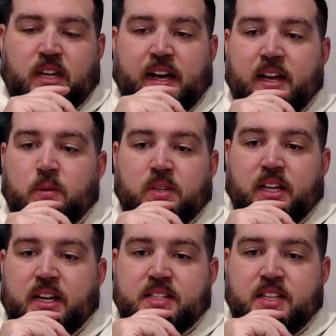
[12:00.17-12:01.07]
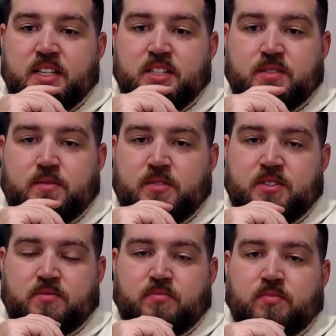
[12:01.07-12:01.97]
Iowa, like I said, just
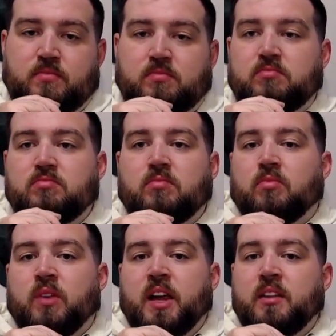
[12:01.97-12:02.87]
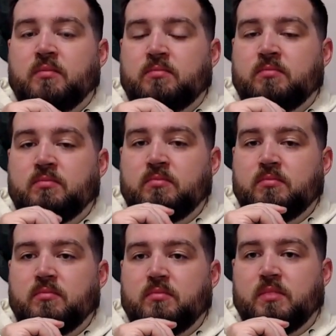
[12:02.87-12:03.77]
ran.
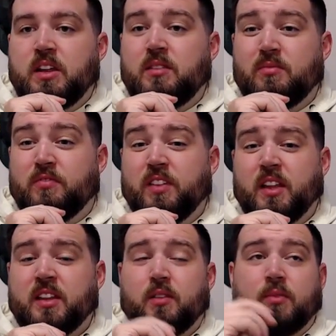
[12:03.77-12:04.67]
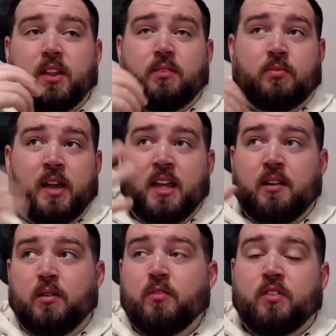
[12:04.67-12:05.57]
They didn't feel like they really
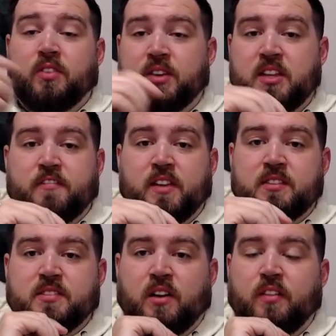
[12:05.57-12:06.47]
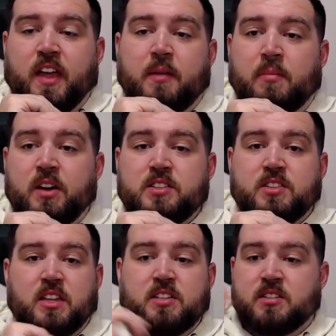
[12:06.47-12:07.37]
ran over the defense all that much.
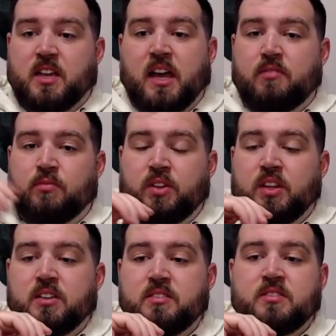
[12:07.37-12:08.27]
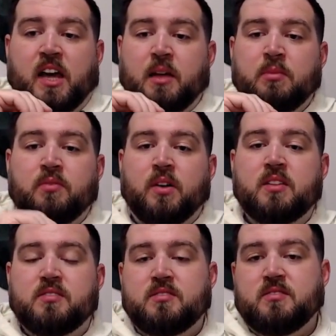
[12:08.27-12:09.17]
They just got really good timely
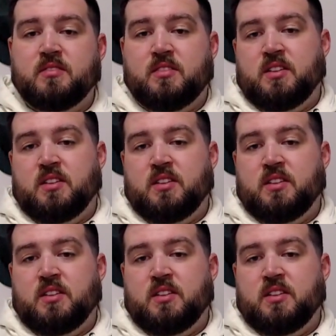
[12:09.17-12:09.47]
runs.